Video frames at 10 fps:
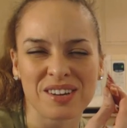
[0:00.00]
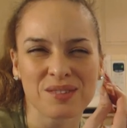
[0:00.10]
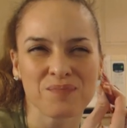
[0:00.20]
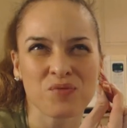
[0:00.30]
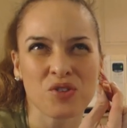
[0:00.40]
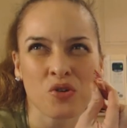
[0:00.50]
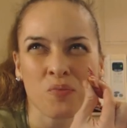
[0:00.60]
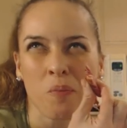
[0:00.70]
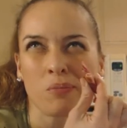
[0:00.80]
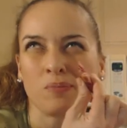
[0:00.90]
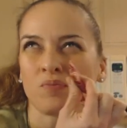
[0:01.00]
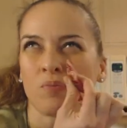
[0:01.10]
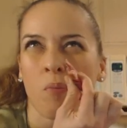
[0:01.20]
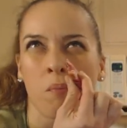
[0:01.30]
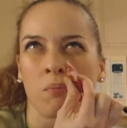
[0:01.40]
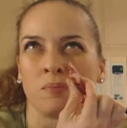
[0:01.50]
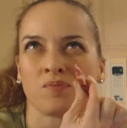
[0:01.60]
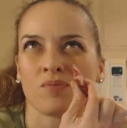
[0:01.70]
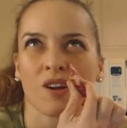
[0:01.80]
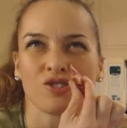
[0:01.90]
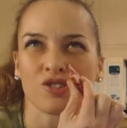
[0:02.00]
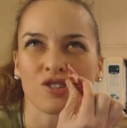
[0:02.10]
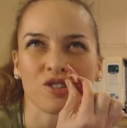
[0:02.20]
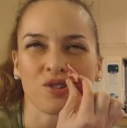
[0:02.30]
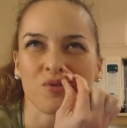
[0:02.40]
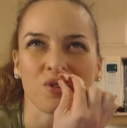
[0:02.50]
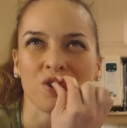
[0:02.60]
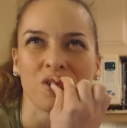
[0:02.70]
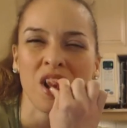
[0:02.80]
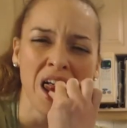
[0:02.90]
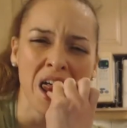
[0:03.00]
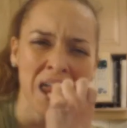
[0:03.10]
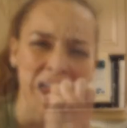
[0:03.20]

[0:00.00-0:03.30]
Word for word: like mm, just so good.